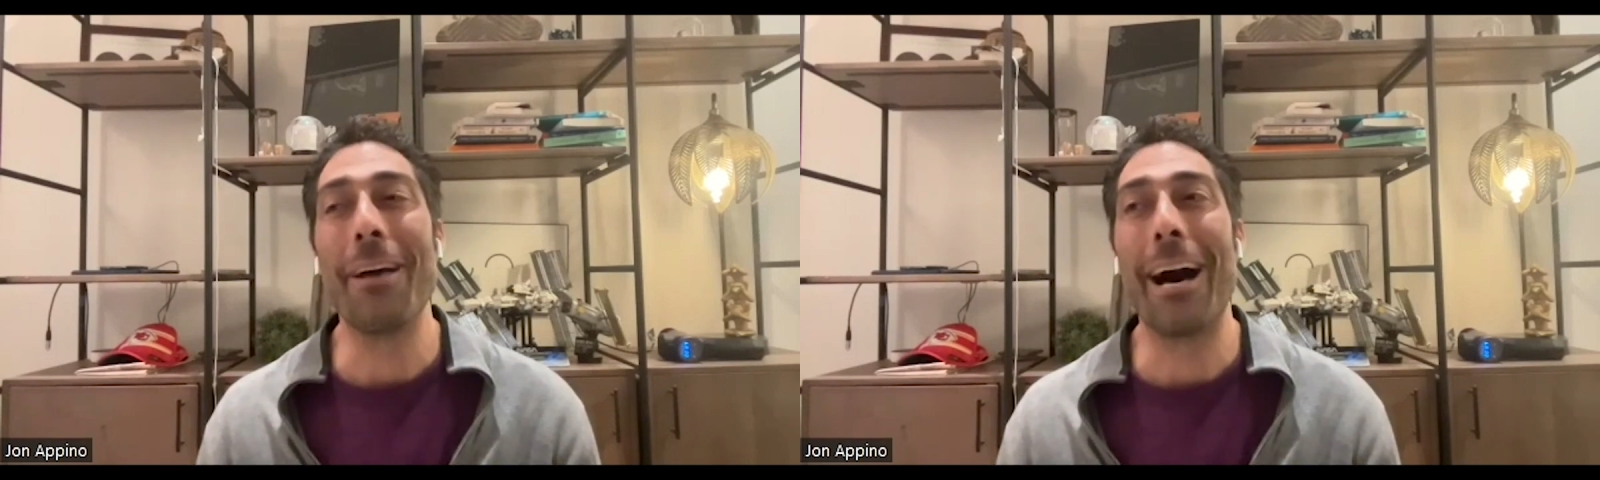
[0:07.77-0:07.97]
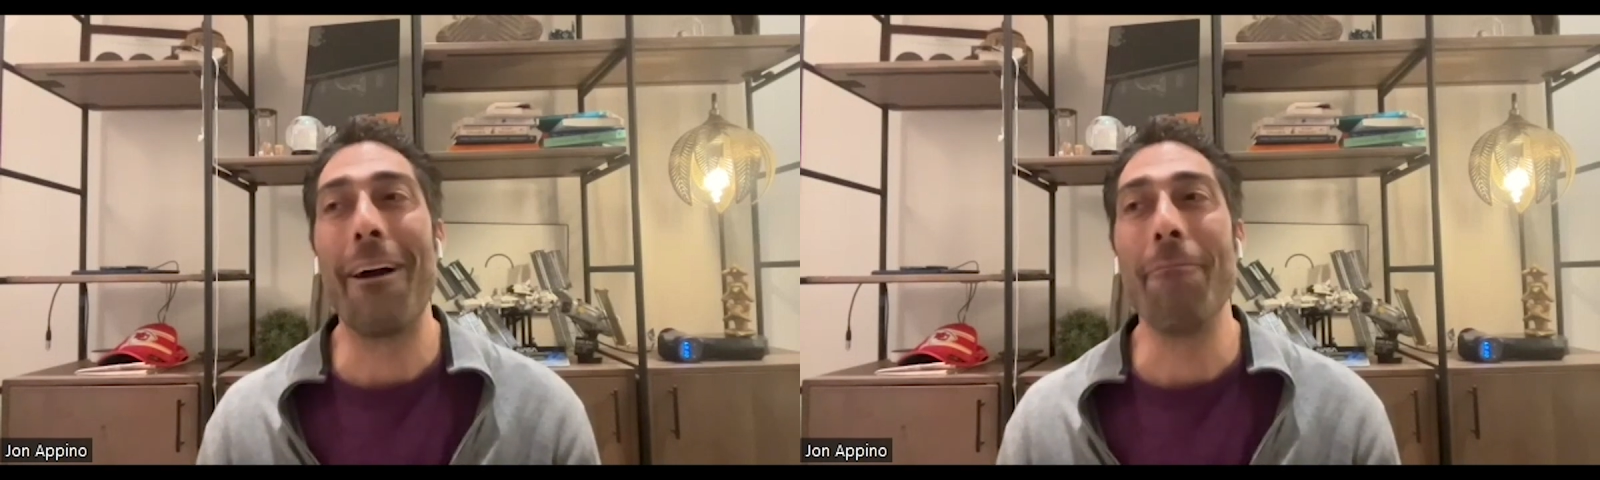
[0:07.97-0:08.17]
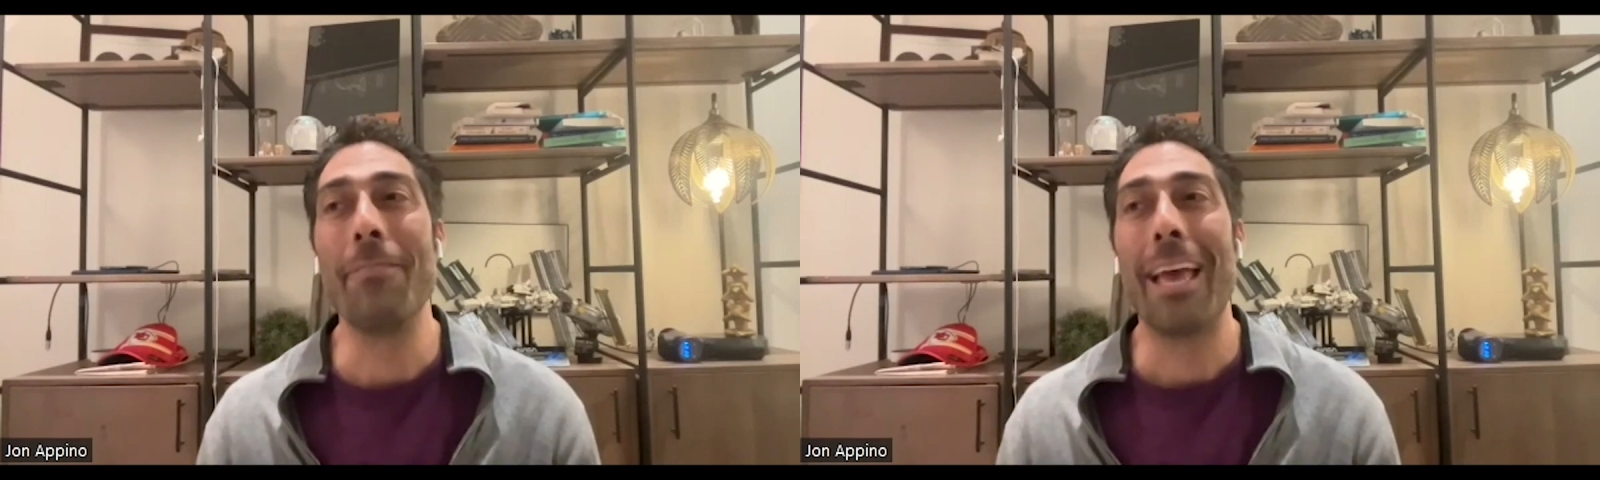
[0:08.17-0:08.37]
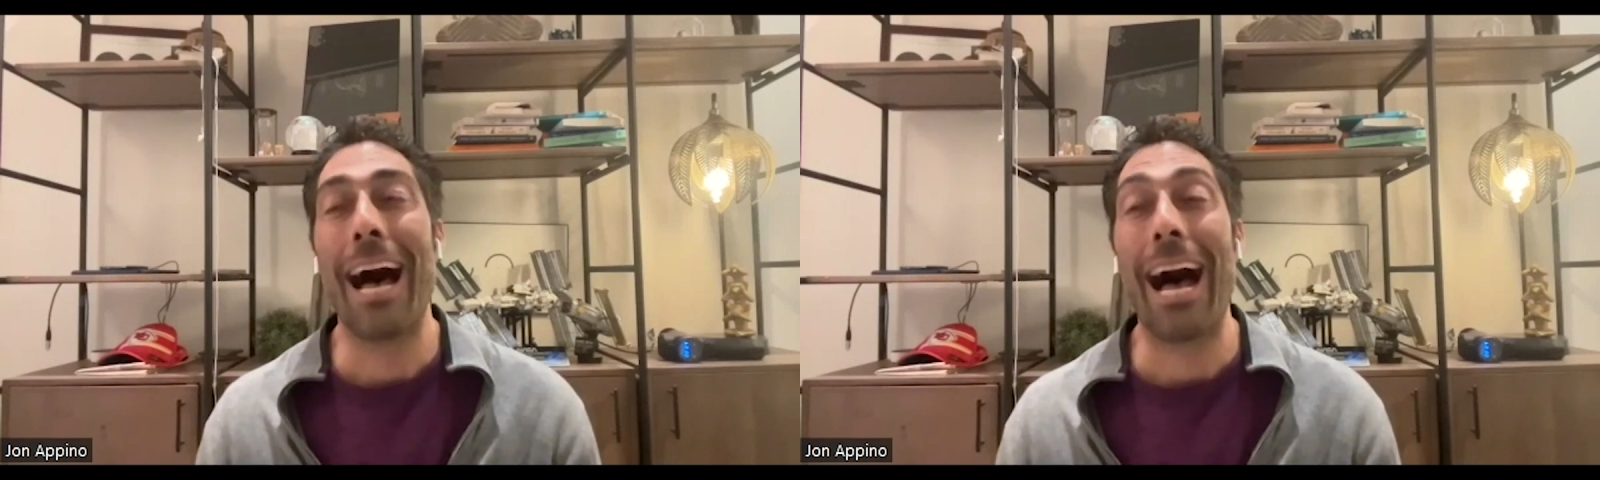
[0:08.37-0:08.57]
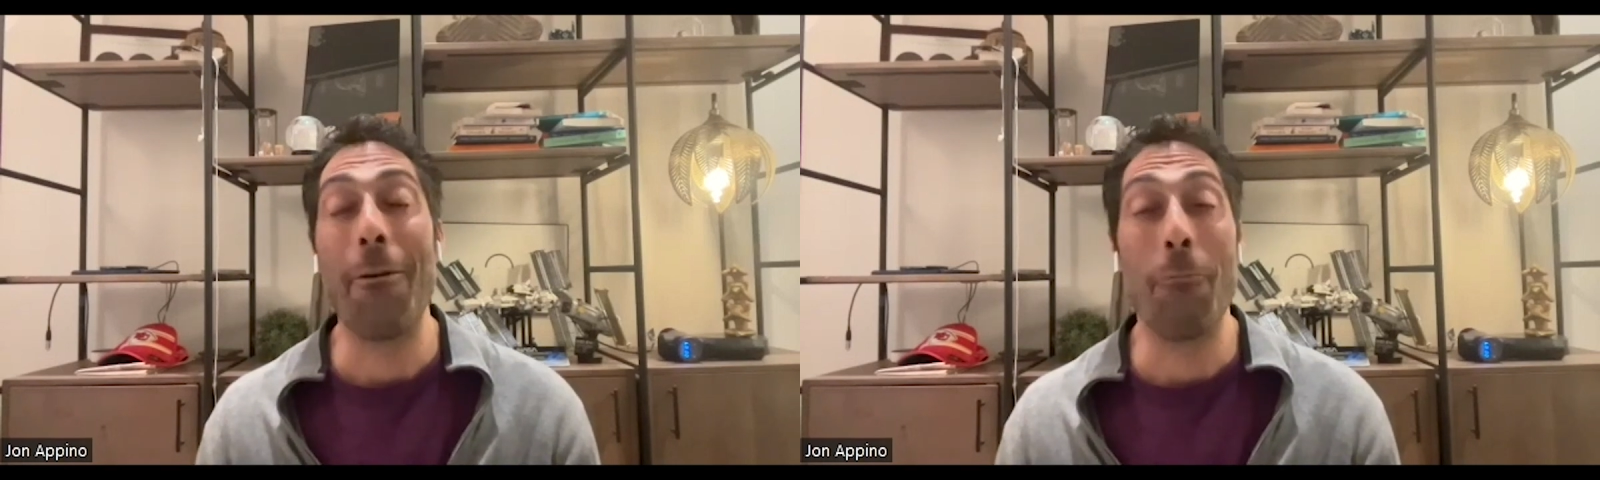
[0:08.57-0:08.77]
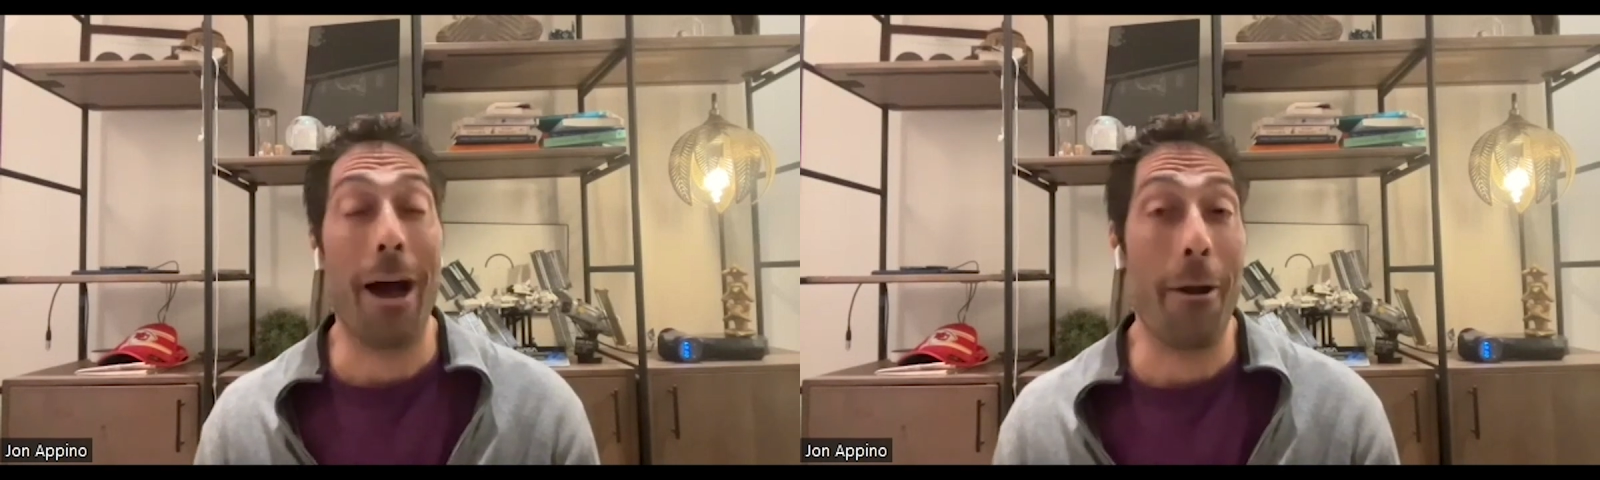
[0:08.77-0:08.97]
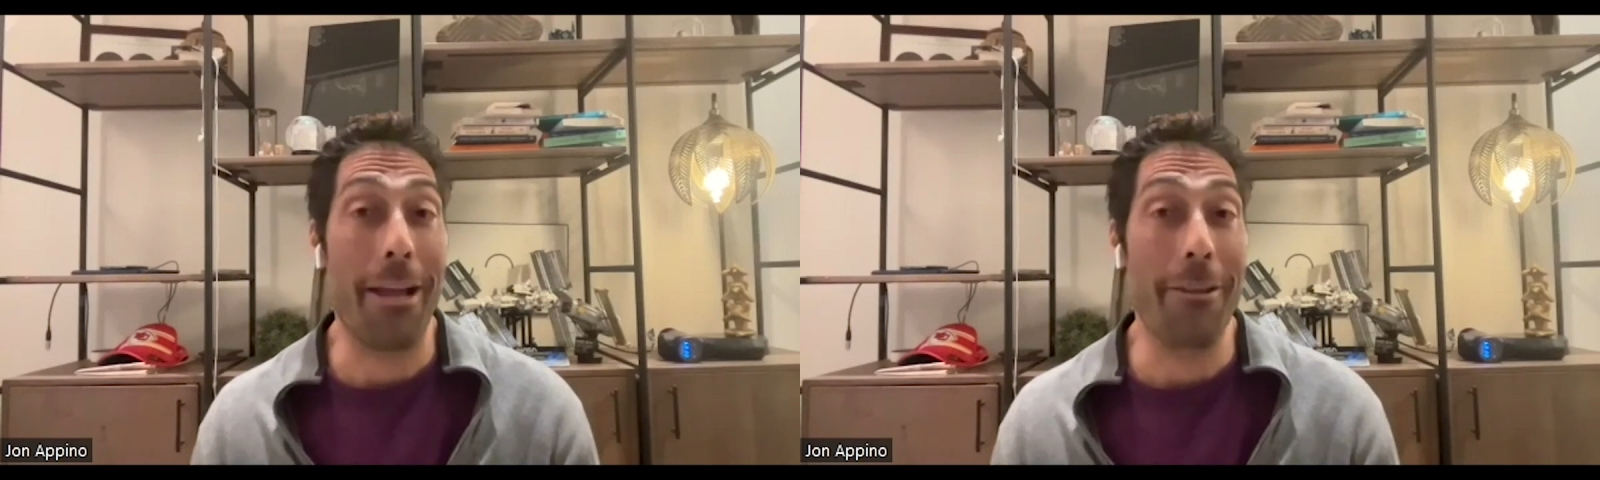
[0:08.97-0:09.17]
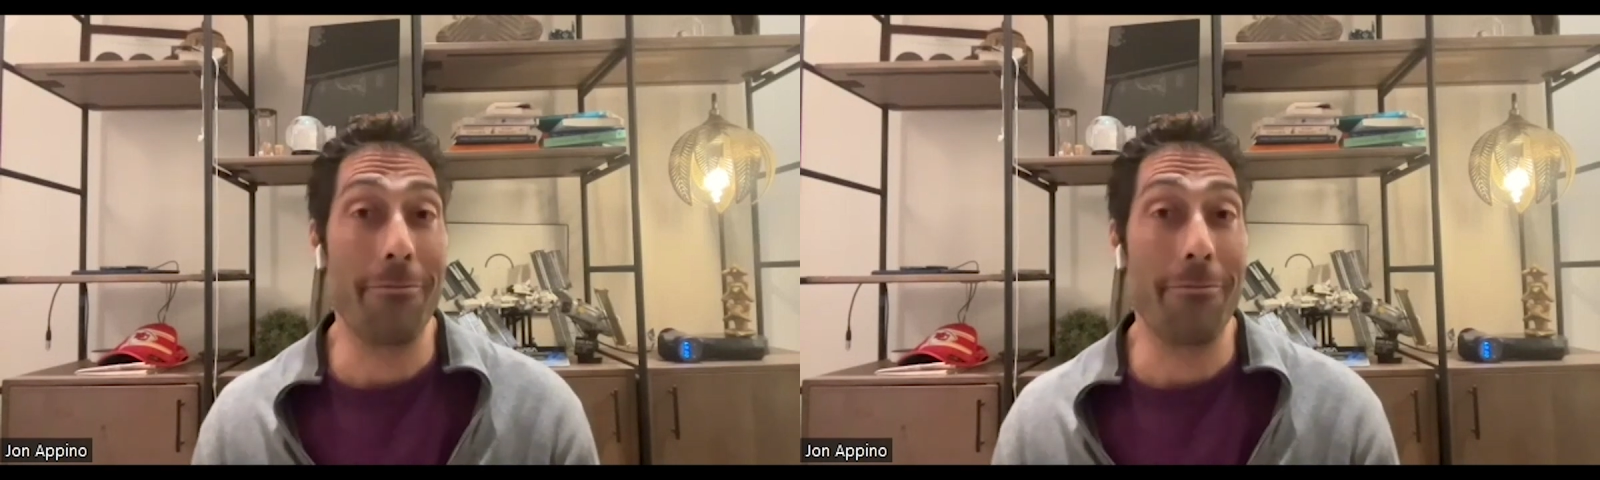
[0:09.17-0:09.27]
um, I, I,